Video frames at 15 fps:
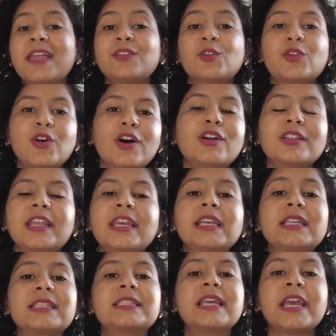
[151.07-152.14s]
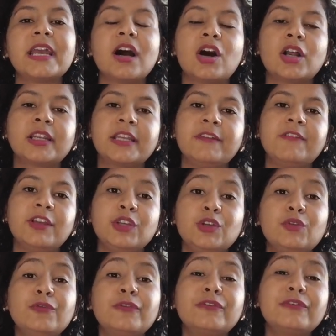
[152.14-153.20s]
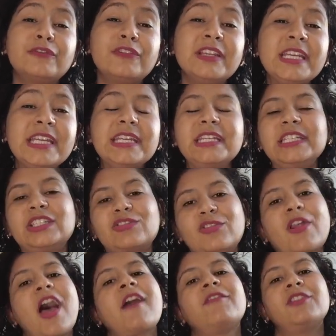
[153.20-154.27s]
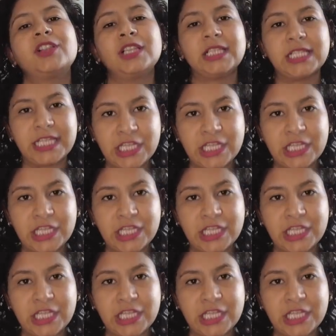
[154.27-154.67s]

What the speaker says: And the third thing is they are giving you free travel